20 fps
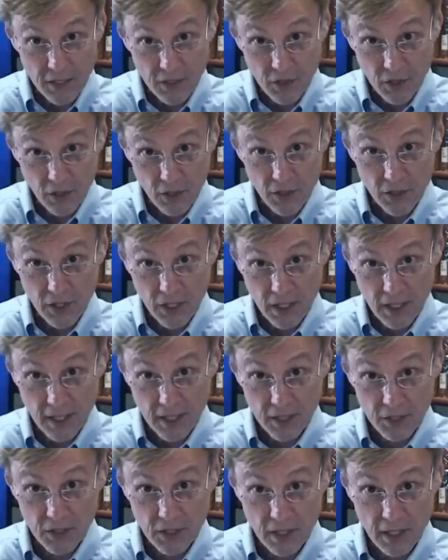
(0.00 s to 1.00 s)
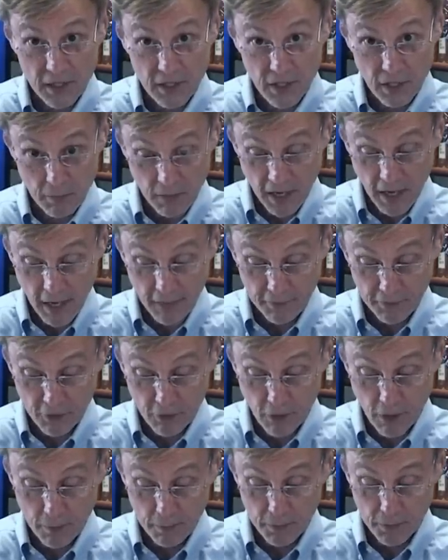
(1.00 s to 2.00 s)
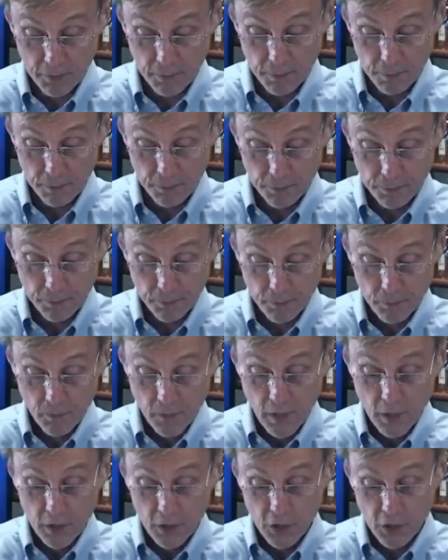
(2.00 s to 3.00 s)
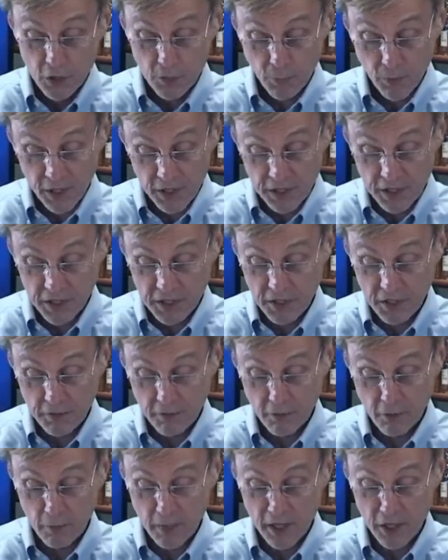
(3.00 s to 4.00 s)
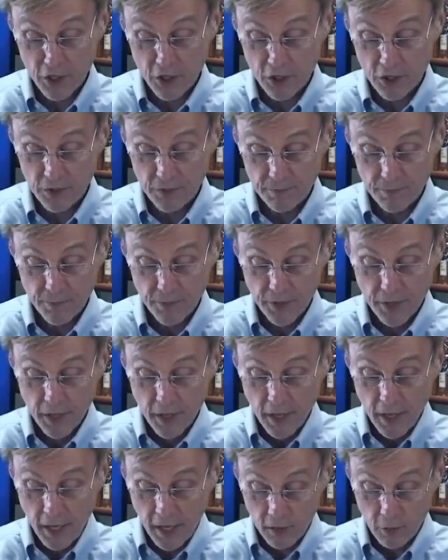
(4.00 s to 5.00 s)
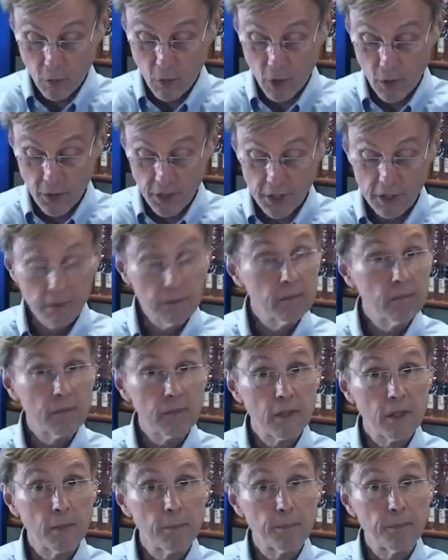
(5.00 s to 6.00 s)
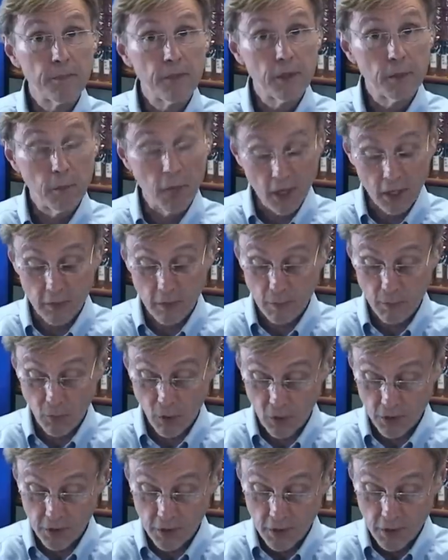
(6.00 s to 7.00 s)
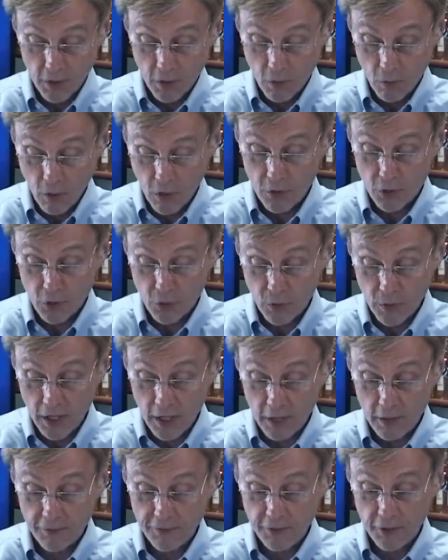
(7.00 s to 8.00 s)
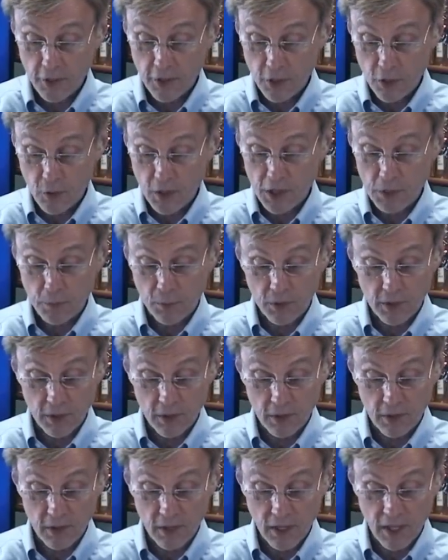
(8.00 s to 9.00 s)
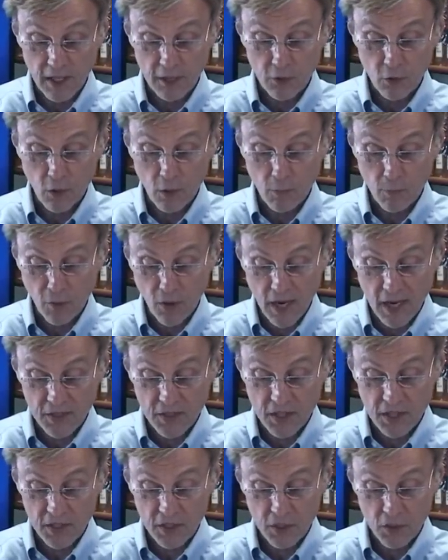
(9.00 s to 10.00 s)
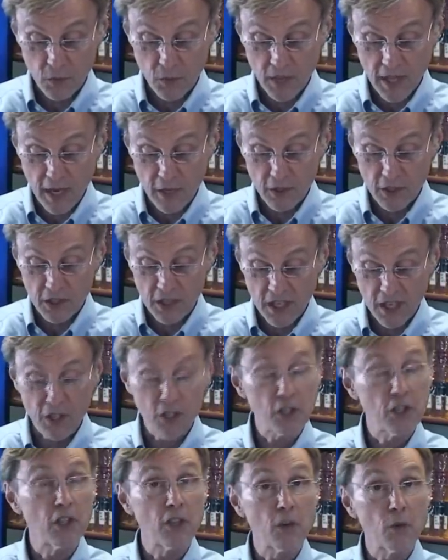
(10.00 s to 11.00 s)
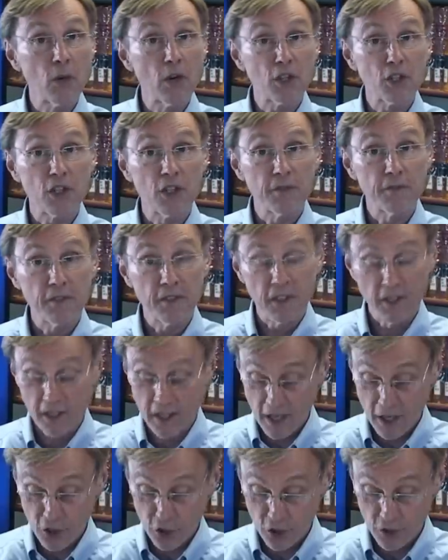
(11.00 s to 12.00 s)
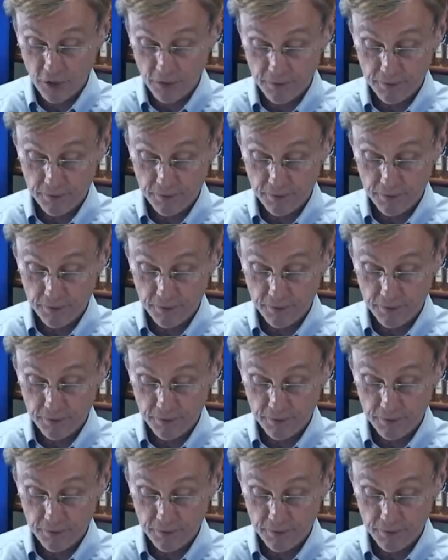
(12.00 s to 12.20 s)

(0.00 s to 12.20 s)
here in the United States on behalf of Trump, to spread disinformation, and quoting the the Mueller report, quote, to interfere in U.S. political and electoral processes without detection of their Russian affiliation